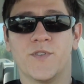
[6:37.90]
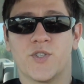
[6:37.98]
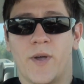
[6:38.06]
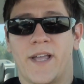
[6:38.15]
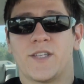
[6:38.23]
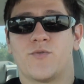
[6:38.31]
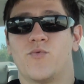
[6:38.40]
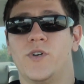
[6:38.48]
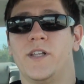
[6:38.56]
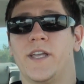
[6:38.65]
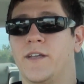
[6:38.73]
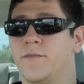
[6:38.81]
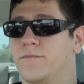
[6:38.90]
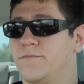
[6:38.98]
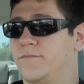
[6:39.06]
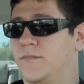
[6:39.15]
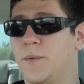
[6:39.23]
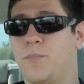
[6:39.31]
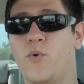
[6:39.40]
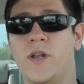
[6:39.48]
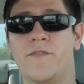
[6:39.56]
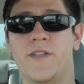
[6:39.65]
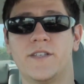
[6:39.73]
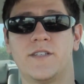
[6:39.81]
So I guess really the
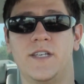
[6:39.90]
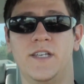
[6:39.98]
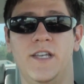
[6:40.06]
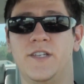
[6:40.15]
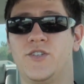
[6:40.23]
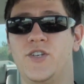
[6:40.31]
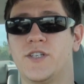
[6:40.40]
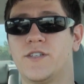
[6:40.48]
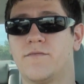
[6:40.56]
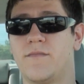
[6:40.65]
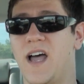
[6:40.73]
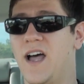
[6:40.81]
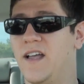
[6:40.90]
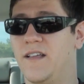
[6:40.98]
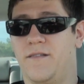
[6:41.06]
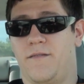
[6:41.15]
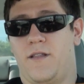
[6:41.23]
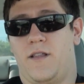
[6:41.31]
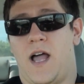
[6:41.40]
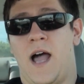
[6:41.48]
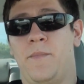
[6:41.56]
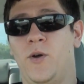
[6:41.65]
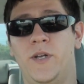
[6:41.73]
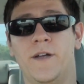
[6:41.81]
point of this is just,
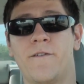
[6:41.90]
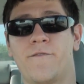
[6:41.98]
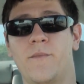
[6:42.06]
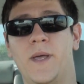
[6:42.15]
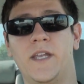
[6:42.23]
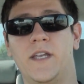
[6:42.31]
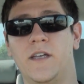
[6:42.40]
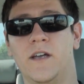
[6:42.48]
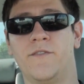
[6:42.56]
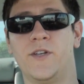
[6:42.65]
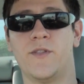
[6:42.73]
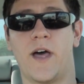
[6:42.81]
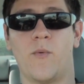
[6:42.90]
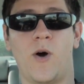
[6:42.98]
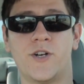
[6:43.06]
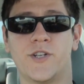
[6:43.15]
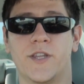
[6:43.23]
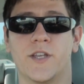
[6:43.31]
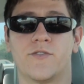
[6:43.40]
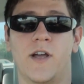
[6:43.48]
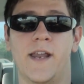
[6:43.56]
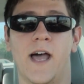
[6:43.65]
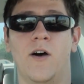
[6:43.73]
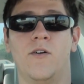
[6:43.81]
I'm no different from any of you that are watching this
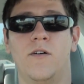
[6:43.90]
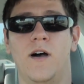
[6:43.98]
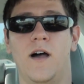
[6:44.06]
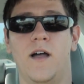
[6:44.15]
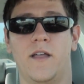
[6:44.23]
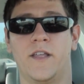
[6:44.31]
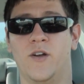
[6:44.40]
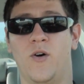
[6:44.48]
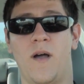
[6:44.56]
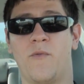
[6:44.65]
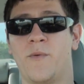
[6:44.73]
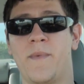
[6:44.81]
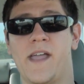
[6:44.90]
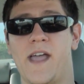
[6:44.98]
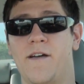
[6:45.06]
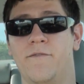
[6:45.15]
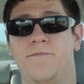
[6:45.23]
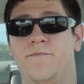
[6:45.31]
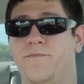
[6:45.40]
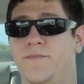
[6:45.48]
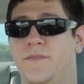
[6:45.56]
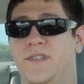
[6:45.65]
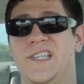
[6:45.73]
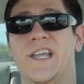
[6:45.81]
right now. We may have
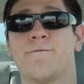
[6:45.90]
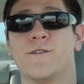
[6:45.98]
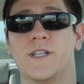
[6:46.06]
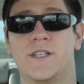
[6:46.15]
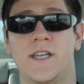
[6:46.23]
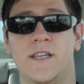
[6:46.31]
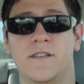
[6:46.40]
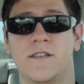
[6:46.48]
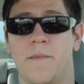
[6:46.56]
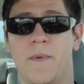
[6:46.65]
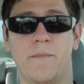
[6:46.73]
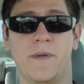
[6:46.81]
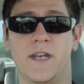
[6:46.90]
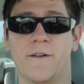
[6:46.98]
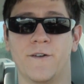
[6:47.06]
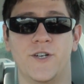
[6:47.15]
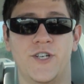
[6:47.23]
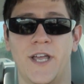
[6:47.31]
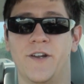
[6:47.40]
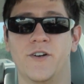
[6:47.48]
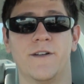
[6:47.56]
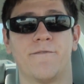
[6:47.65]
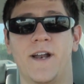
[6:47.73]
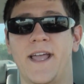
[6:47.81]
differences. I may be a different gender,
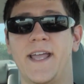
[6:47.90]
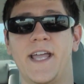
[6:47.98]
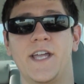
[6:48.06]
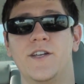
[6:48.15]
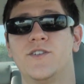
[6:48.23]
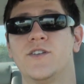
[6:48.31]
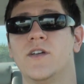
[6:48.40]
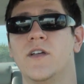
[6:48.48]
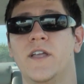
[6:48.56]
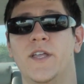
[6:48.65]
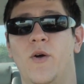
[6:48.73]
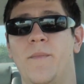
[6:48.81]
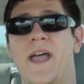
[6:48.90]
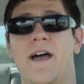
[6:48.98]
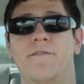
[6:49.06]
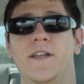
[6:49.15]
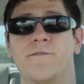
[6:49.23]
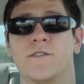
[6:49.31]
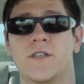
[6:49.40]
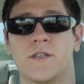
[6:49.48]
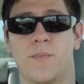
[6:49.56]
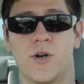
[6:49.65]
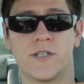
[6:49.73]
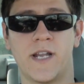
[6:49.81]
different age. We may have differences
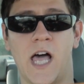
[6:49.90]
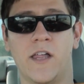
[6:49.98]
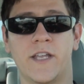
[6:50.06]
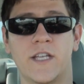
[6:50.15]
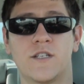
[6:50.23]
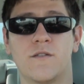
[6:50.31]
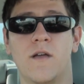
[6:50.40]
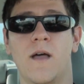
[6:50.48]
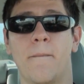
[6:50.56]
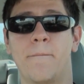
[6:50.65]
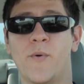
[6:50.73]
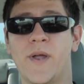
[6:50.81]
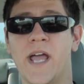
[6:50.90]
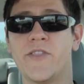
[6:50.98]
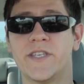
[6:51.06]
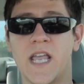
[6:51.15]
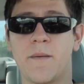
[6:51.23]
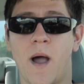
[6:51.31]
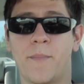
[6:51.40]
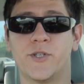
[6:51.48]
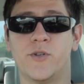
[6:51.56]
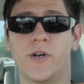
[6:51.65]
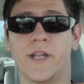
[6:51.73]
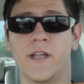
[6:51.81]
in personalities, but we had the same
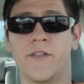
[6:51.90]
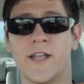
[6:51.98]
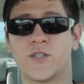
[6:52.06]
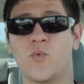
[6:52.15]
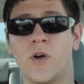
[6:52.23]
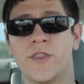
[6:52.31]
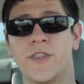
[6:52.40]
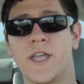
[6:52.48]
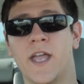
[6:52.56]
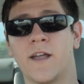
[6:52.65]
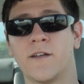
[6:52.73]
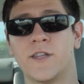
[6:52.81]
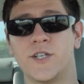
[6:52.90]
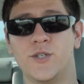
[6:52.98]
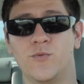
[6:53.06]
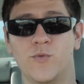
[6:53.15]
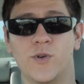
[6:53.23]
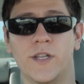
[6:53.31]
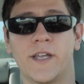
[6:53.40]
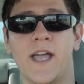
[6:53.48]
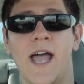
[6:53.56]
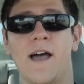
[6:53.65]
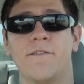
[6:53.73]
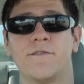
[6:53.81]
opportunity. And that's one thing that you really
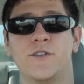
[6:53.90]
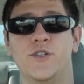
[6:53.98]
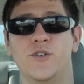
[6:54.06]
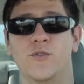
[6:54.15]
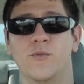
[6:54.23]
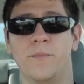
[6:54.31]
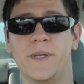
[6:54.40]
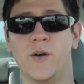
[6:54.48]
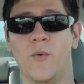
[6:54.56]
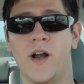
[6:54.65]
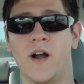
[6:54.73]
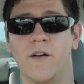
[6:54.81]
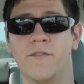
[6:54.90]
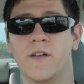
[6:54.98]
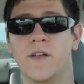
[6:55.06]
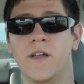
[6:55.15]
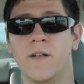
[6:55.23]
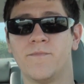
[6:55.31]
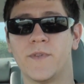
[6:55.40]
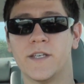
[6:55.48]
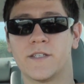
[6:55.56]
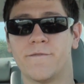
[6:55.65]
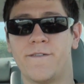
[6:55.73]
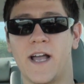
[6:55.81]
have to be aware of,
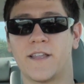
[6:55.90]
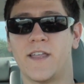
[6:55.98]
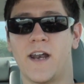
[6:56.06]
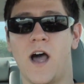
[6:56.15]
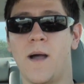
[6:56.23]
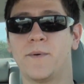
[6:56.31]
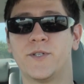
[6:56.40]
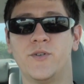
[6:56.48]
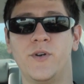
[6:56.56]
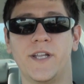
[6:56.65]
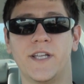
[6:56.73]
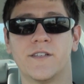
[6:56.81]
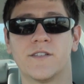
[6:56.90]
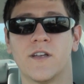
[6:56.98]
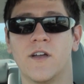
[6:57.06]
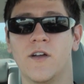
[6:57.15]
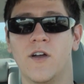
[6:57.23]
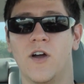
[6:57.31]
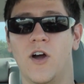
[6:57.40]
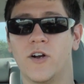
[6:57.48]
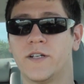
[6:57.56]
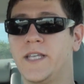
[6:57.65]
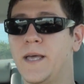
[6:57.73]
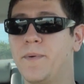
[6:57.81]
is the fact that opportunities are
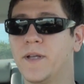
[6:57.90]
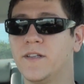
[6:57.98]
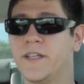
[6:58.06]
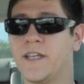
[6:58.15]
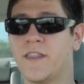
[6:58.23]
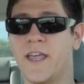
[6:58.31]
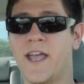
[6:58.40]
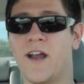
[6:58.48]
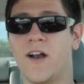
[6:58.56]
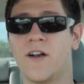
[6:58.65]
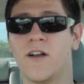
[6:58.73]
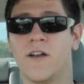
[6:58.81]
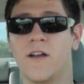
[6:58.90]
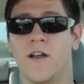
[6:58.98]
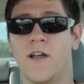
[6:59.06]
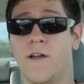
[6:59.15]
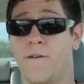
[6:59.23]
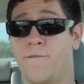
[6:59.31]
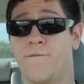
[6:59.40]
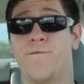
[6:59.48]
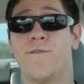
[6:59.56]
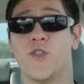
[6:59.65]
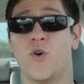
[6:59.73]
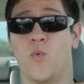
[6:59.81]
typically there
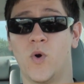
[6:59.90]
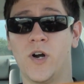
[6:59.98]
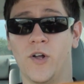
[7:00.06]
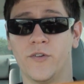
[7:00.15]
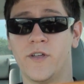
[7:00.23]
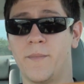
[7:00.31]
for the world.